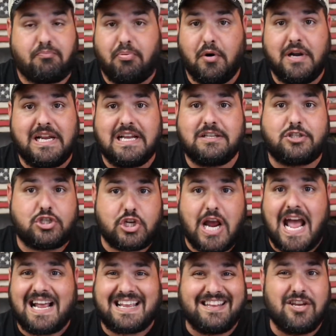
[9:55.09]
putting a
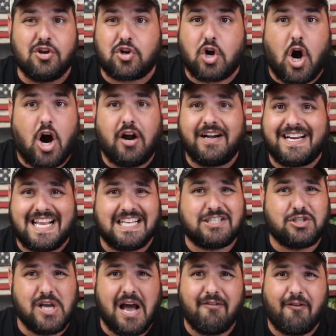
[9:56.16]
jack in your car in
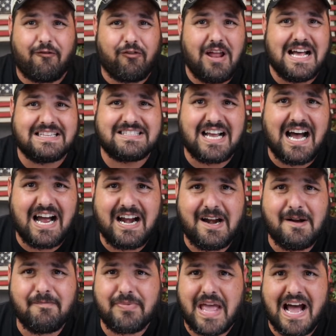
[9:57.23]
case you have a flat
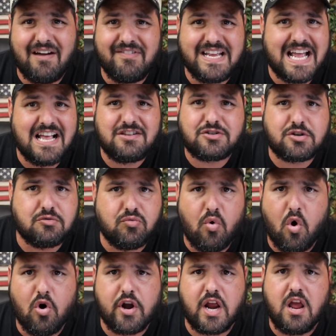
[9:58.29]
tire, having extra
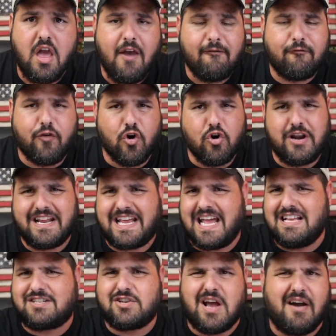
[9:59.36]
water, food in
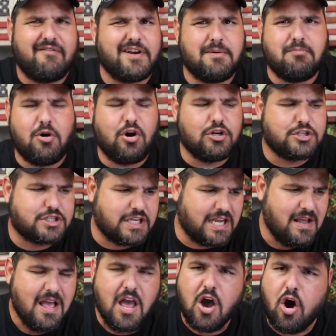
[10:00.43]
case you have an
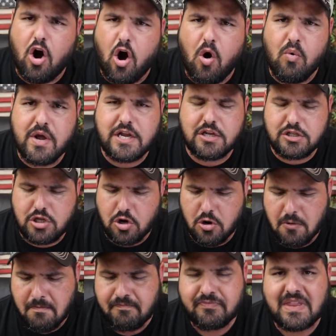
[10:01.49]
emergency. All we could
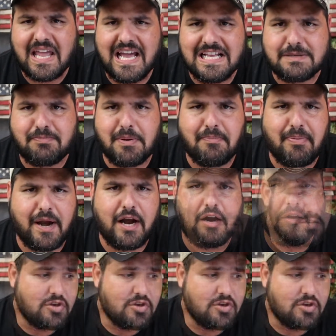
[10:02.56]
do is prepare.